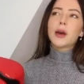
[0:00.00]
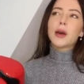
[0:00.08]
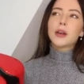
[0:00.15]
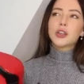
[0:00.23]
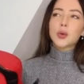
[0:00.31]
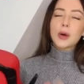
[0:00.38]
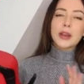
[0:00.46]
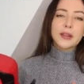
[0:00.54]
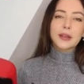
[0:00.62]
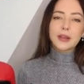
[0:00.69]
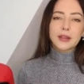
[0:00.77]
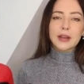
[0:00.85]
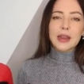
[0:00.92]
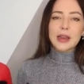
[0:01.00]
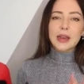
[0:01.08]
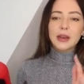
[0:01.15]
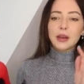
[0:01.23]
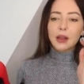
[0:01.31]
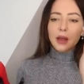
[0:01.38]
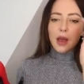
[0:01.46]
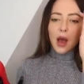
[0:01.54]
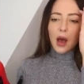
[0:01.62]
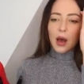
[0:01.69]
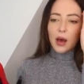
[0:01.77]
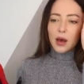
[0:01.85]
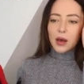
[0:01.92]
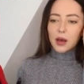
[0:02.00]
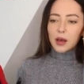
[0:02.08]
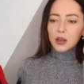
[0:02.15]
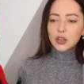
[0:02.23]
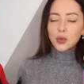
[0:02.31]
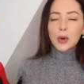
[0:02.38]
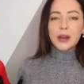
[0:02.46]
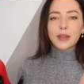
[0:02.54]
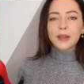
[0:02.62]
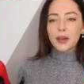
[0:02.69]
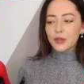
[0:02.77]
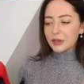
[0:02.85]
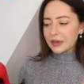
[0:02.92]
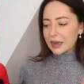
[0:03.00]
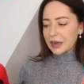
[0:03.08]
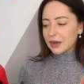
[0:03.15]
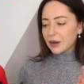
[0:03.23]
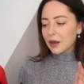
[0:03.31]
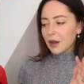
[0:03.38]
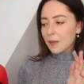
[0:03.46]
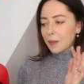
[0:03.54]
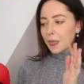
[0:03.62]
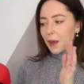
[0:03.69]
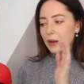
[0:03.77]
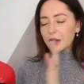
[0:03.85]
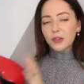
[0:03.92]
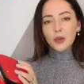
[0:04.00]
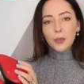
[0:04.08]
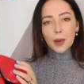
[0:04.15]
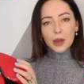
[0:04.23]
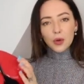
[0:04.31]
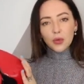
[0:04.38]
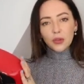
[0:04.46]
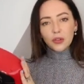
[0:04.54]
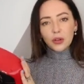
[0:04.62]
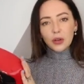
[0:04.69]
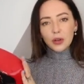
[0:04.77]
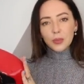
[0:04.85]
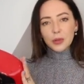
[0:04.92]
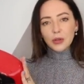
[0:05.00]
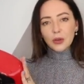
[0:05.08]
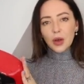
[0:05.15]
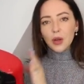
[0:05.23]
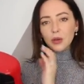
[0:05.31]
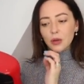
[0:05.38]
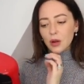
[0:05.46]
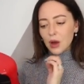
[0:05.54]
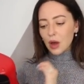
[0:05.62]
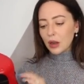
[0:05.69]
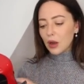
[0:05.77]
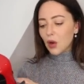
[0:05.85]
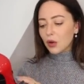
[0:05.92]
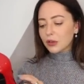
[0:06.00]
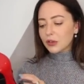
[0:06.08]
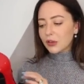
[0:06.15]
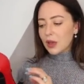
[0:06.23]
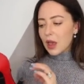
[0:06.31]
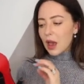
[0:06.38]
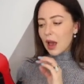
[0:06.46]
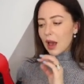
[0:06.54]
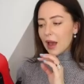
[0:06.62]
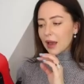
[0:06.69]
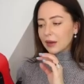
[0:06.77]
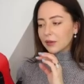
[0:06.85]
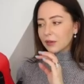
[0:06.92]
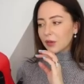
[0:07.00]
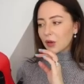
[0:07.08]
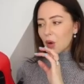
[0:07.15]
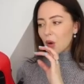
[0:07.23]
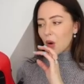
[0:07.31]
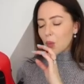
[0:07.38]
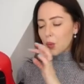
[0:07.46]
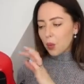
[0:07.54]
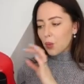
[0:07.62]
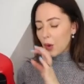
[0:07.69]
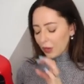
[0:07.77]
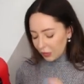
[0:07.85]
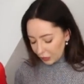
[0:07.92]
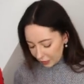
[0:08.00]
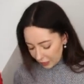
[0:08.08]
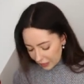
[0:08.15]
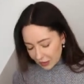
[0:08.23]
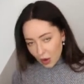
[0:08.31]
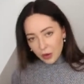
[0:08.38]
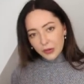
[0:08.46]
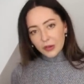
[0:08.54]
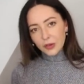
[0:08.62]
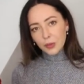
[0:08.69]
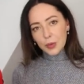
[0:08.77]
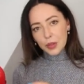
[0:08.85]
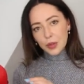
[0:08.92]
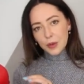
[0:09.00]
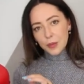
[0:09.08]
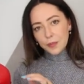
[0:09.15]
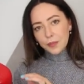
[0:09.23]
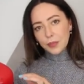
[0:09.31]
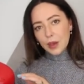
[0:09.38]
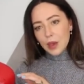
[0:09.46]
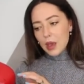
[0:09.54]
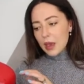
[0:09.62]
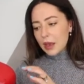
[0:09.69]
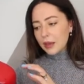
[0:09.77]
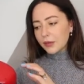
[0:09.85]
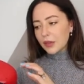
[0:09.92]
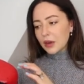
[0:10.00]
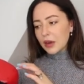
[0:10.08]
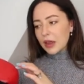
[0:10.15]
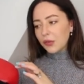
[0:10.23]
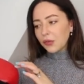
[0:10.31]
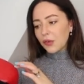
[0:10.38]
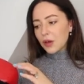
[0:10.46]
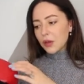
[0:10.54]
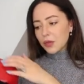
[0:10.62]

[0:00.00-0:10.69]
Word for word: uh, twenty sixteen, uh, twenty seventeen, I used to buy Christian Louboutin a lot. And one thing I noticed with them is that if,